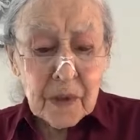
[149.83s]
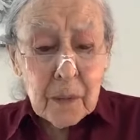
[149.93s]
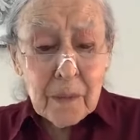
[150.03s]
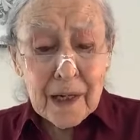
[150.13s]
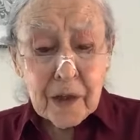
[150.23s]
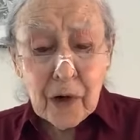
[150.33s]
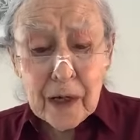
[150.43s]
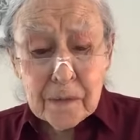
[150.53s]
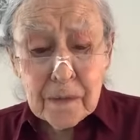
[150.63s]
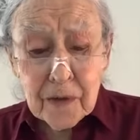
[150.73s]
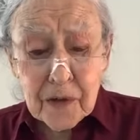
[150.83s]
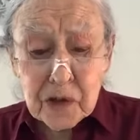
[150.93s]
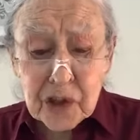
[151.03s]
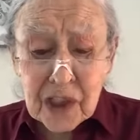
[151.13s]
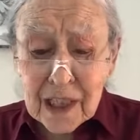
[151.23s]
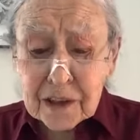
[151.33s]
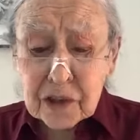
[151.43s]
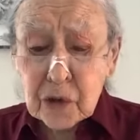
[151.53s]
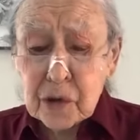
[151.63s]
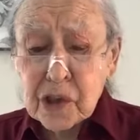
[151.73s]
My grandmother's cut
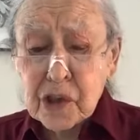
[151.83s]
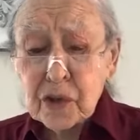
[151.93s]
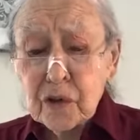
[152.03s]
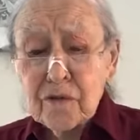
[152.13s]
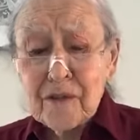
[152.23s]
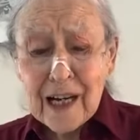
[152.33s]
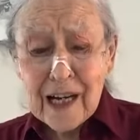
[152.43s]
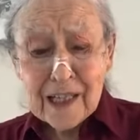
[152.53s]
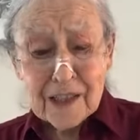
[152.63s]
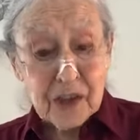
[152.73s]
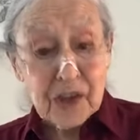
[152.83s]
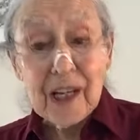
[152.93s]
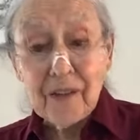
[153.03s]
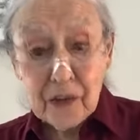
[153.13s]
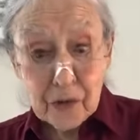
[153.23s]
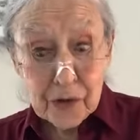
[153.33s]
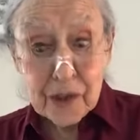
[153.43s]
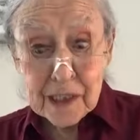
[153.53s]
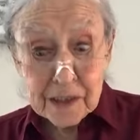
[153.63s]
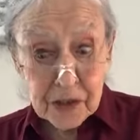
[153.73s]
crystal vase on the
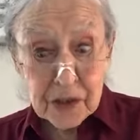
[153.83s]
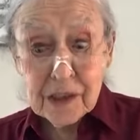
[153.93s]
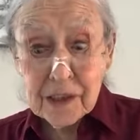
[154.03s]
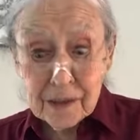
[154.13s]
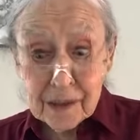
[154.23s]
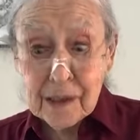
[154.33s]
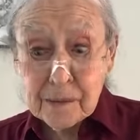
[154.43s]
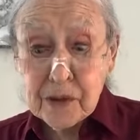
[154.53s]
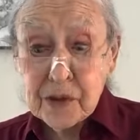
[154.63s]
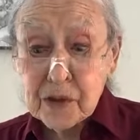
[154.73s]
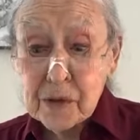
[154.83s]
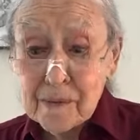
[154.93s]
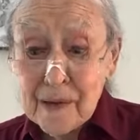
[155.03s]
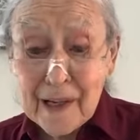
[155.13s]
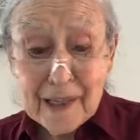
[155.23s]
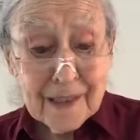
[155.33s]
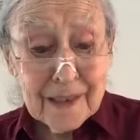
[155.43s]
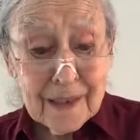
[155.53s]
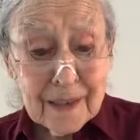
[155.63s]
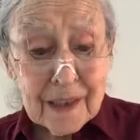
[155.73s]
credenza comes to
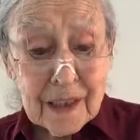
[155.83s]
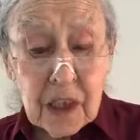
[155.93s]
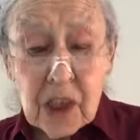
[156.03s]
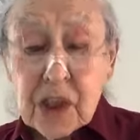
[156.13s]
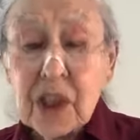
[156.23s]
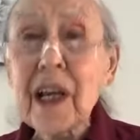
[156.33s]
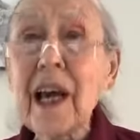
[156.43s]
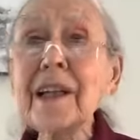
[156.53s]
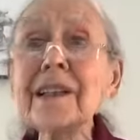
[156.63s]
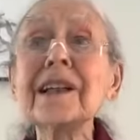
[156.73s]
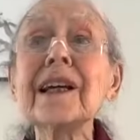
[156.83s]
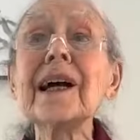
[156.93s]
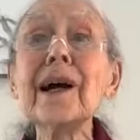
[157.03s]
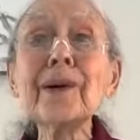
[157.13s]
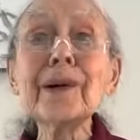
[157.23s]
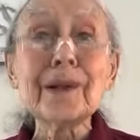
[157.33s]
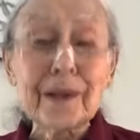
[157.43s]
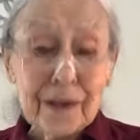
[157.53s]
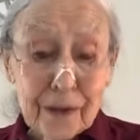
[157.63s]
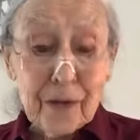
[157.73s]
mind. She hand carried
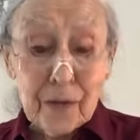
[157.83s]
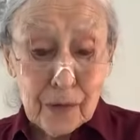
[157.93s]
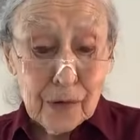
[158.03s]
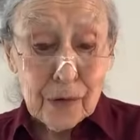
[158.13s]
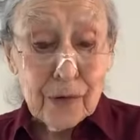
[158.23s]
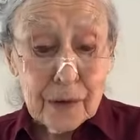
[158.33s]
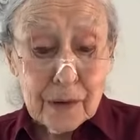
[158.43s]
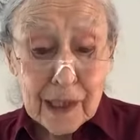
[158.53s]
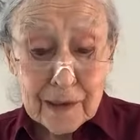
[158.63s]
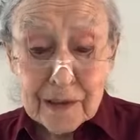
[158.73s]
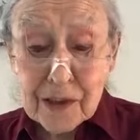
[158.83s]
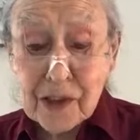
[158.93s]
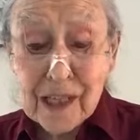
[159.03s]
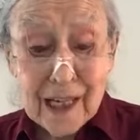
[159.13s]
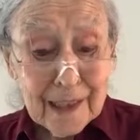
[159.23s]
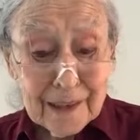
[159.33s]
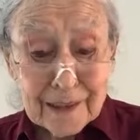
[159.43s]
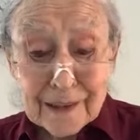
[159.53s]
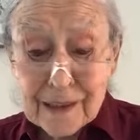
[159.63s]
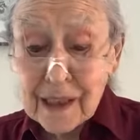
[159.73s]
it through Ellis
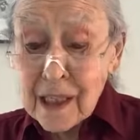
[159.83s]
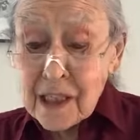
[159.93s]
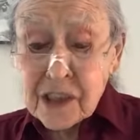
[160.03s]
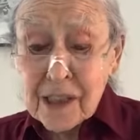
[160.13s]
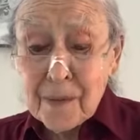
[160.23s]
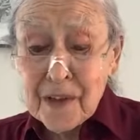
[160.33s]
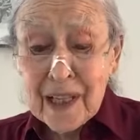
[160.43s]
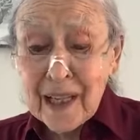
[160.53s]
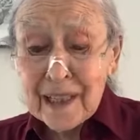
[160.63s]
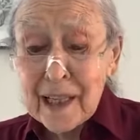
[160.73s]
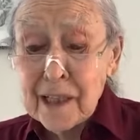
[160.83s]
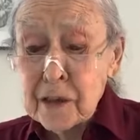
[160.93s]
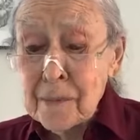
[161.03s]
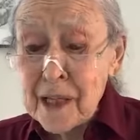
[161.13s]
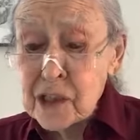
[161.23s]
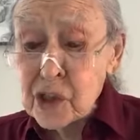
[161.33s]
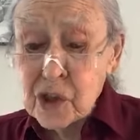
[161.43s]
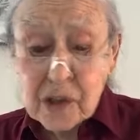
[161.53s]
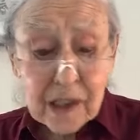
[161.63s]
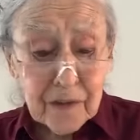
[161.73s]
Island, something I can't
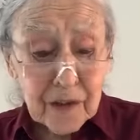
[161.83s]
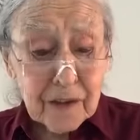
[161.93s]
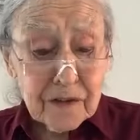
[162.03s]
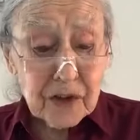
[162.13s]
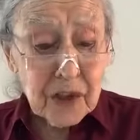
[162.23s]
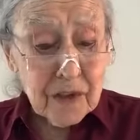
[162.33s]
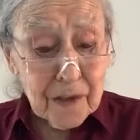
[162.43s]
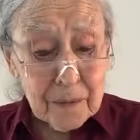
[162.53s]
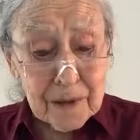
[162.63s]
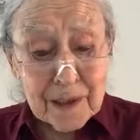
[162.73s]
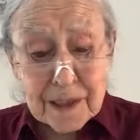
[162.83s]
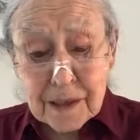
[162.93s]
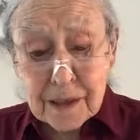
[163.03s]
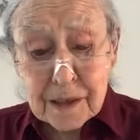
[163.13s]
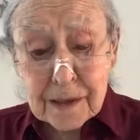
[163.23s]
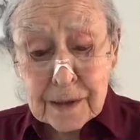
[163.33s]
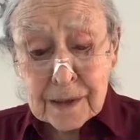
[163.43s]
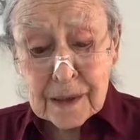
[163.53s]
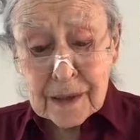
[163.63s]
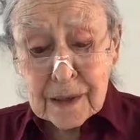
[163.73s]
imagine now that I've seen the place.
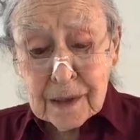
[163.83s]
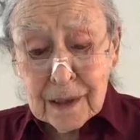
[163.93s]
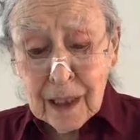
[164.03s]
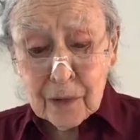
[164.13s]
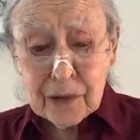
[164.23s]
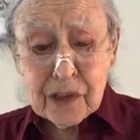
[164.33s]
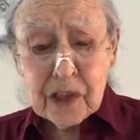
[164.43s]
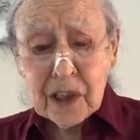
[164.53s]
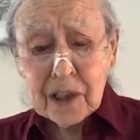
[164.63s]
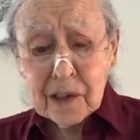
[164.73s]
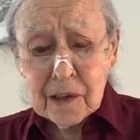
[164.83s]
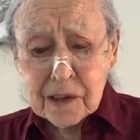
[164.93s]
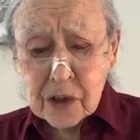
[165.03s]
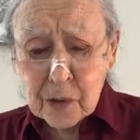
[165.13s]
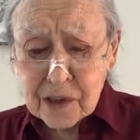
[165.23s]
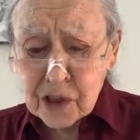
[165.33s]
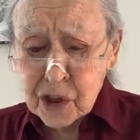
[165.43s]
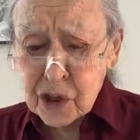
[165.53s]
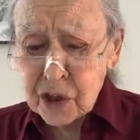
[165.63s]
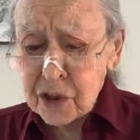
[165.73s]
How ridiculous was it
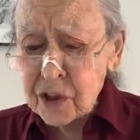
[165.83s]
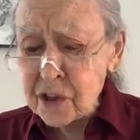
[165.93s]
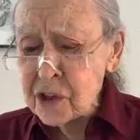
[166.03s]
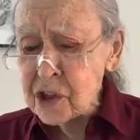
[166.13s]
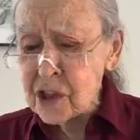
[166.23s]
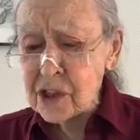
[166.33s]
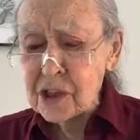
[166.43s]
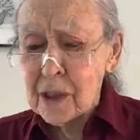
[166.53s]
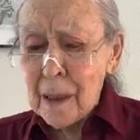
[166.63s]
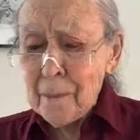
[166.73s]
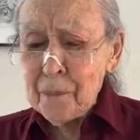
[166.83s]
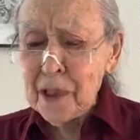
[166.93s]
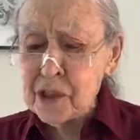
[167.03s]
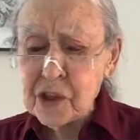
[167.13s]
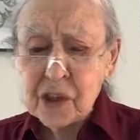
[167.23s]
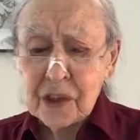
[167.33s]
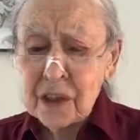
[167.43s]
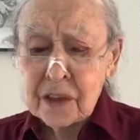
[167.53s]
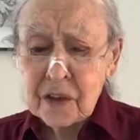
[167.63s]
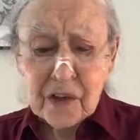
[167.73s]
she didn't just pitch it
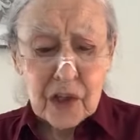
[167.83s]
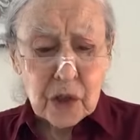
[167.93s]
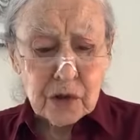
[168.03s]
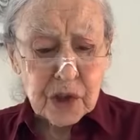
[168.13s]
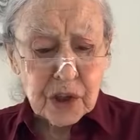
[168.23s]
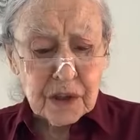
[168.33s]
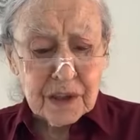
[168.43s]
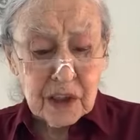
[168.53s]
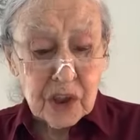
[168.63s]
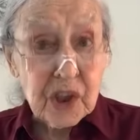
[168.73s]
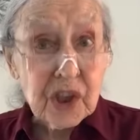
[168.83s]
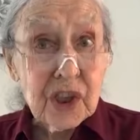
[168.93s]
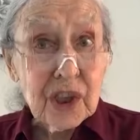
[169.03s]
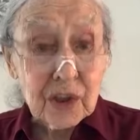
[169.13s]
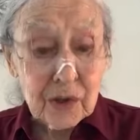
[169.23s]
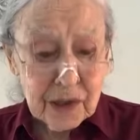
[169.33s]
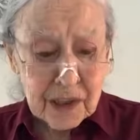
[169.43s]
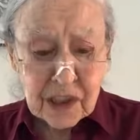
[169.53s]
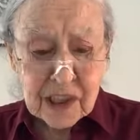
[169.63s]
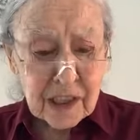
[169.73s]
into the ocean in sheer
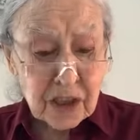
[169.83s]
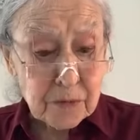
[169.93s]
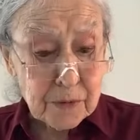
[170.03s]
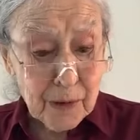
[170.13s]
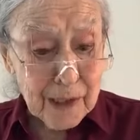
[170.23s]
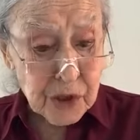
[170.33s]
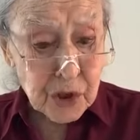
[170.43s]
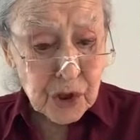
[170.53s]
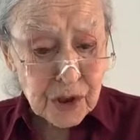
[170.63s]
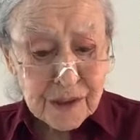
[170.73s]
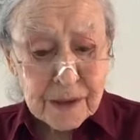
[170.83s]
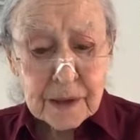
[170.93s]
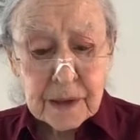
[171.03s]
exasperation.